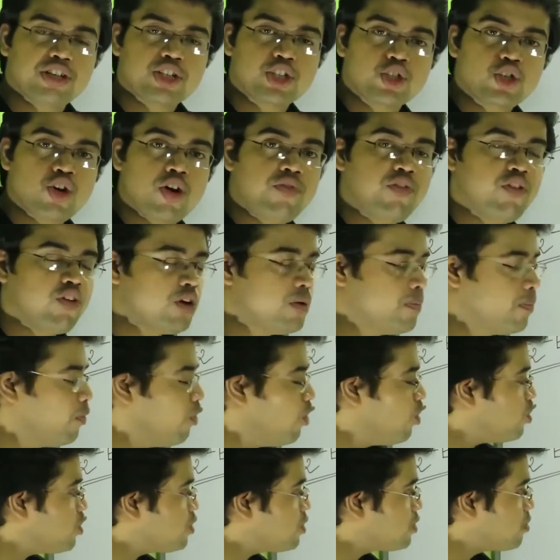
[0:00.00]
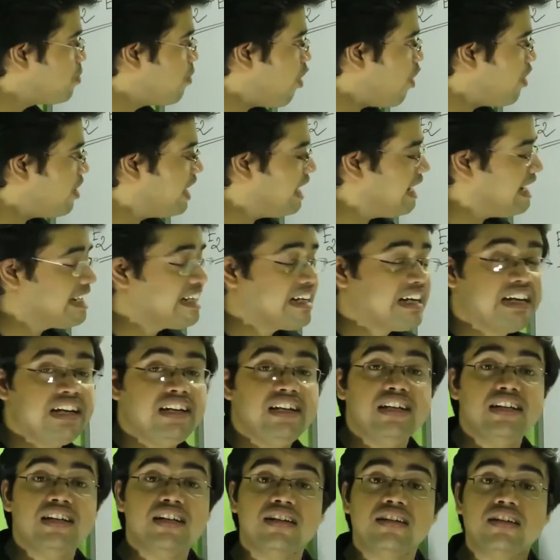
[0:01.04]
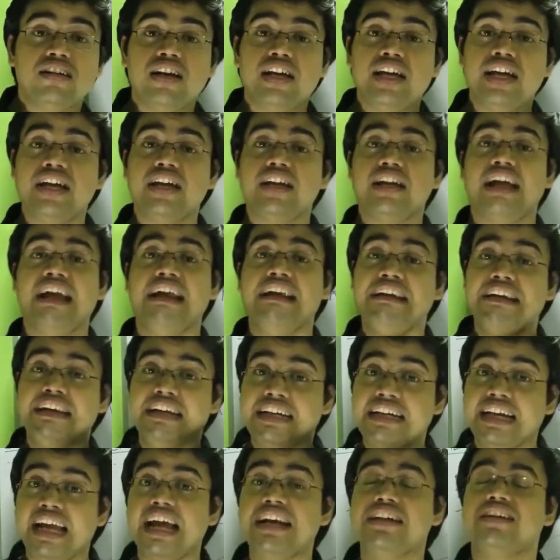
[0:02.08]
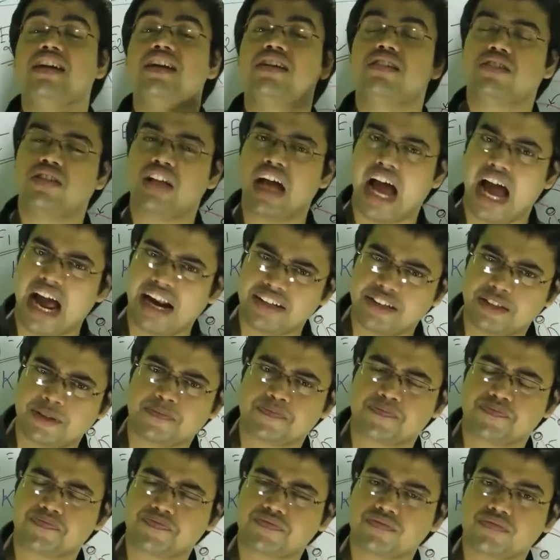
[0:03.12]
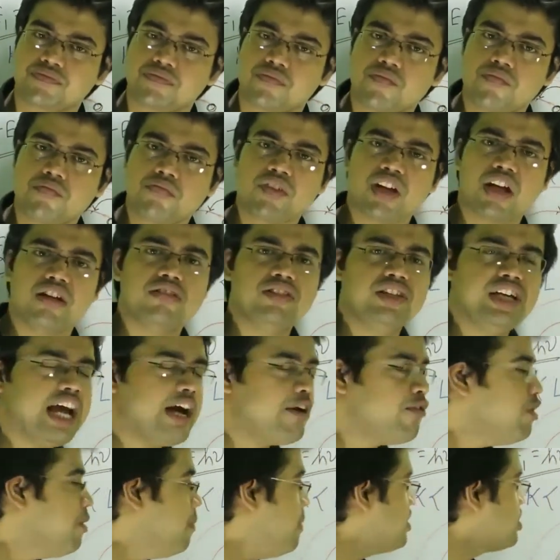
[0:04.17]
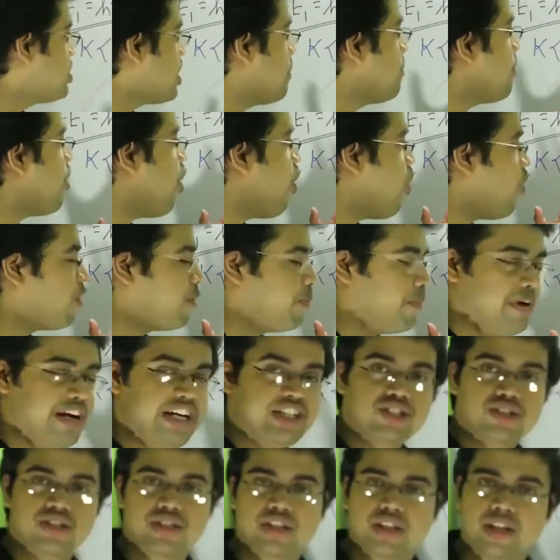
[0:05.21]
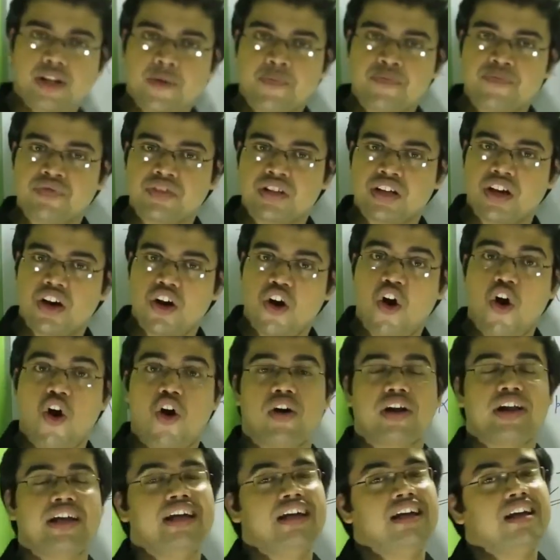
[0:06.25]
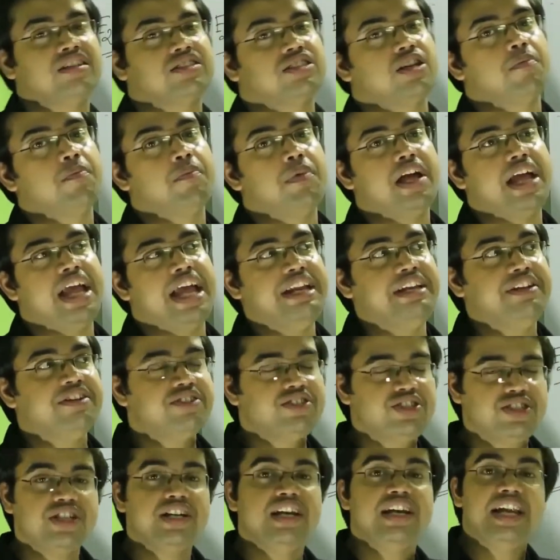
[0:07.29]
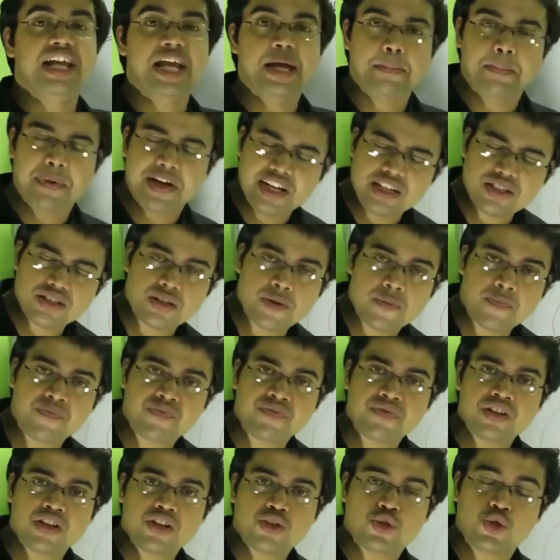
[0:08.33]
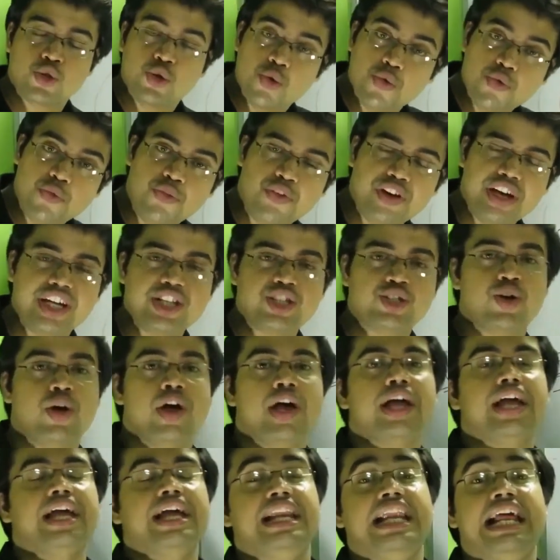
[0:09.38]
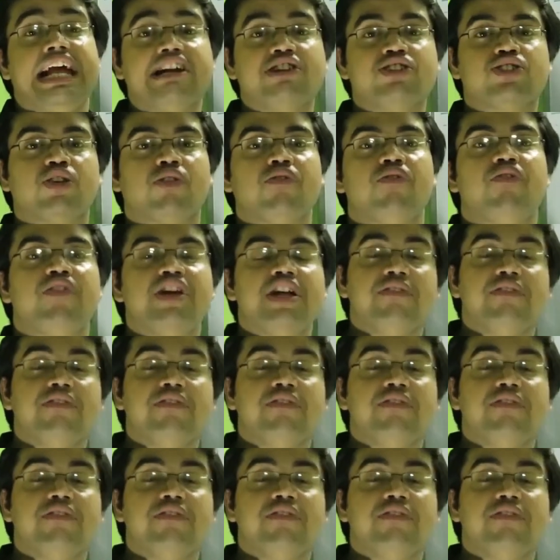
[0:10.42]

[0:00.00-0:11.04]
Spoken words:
first of all, Bohr's model clearly indicated that there will be some orbits or some energy levels through which electron